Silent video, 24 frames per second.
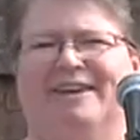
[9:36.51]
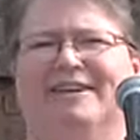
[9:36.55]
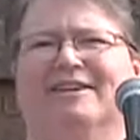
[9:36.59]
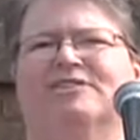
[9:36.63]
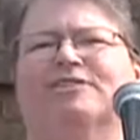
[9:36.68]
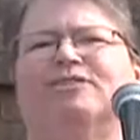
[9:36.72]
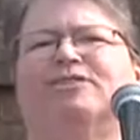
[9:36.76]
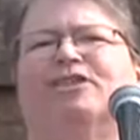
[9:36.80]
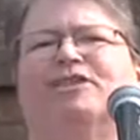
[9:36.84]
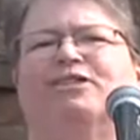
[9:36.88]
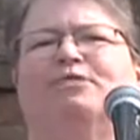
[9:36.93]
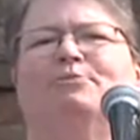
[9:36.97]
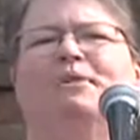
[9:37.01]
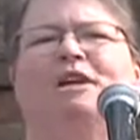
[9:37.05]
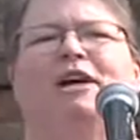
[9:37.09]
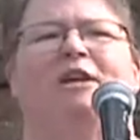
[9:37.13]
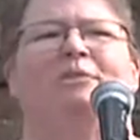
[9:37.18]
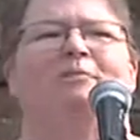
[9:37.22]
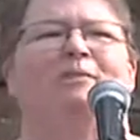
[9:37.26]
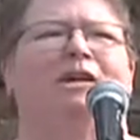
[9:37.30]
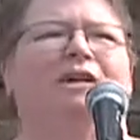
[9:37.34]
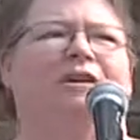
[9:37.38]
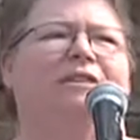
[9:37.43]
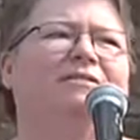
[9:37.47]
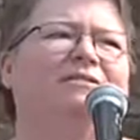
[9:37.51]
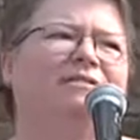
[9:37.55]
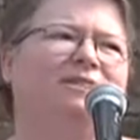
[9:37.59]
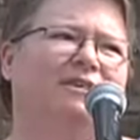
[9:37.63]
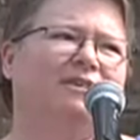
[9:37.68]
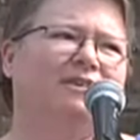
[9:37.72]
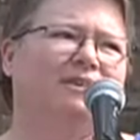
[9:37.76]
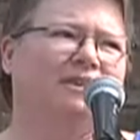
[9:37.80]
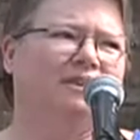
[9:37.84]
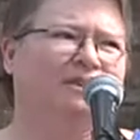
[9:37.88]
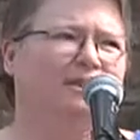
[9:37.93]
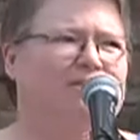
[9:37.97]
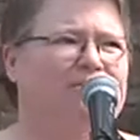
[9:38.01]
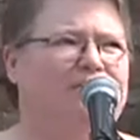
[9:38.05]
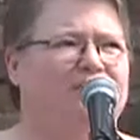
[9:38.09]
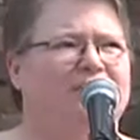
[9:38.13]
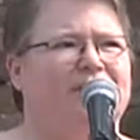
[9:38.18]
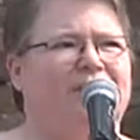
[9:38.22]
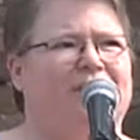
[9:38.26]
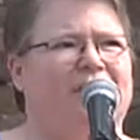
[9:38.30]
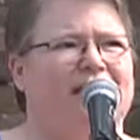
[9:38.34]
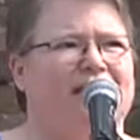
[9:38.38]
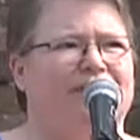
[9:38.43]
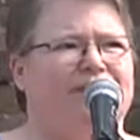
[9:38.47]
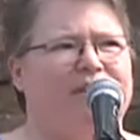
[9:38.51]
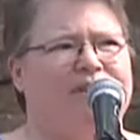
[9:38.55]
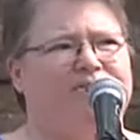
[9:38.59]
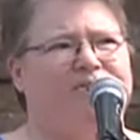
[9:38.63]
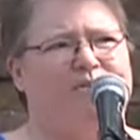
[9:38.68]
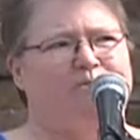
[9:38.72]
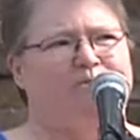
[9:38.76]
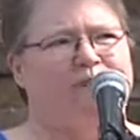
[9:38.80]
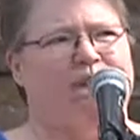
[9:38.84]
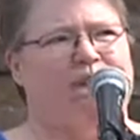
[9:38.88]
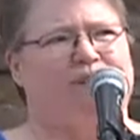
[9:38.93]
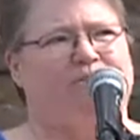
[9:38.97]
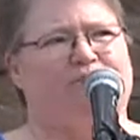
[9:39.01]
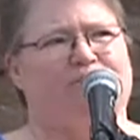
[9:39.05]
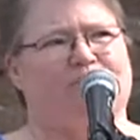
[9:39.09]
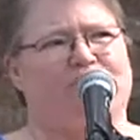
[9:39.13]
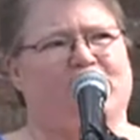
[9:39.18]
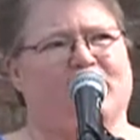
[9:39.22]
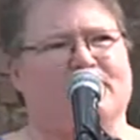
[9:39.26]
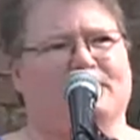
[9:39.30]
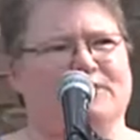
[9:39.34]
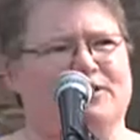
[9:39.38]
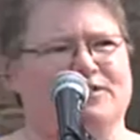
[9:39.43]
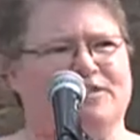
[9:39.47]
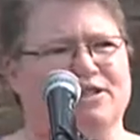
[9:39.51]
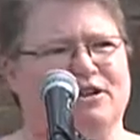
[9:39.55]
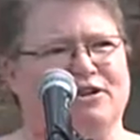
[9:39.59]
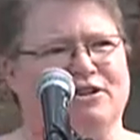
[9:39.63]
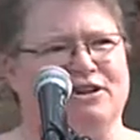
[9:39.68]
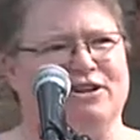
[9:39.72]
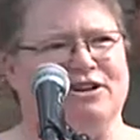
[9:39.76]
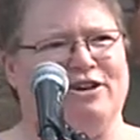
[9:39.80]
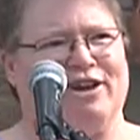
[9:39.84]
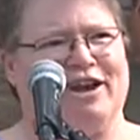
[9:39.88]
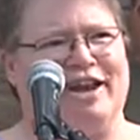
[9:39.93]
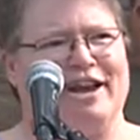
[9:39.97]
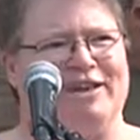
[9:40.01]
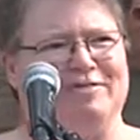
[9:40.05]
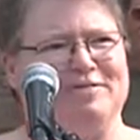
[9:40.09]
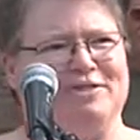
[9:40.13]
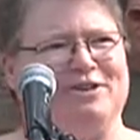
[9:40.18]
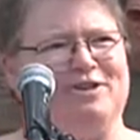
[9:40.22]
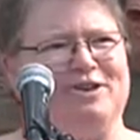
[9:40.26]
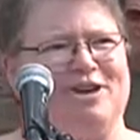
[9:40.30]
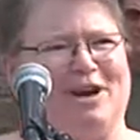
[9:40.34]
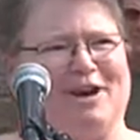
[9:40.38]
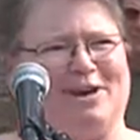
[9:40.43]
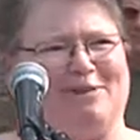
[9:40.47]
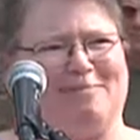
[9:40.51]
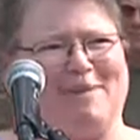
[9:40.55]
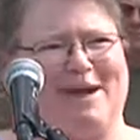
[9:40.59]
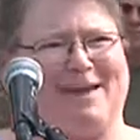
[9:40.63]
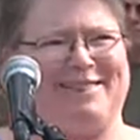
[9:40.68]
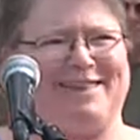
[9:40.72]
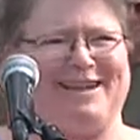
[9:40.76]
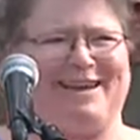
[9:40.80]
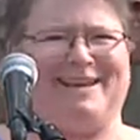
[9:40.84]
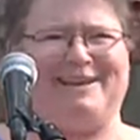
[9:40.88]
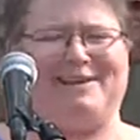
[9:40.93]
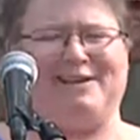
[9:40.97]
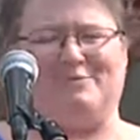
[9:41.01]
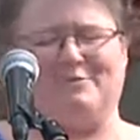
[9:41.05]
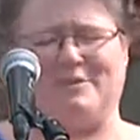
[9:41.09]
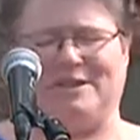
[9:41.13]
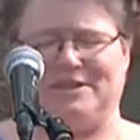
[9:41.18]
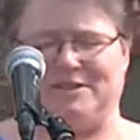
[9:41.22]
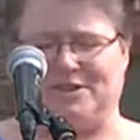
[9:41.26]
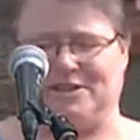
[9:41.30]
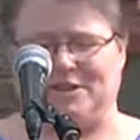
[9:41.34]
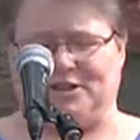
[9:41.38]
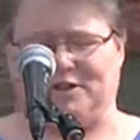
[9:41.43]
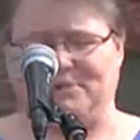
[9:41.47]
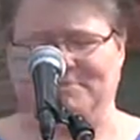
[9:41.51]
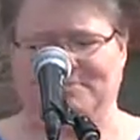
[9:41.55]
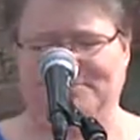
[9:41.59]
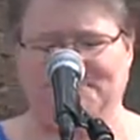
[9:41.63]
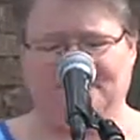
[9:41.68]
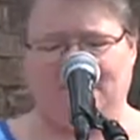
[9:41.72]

Excuse me, I'm a retiree from the health department, so you know I have to talk about that a little bit too.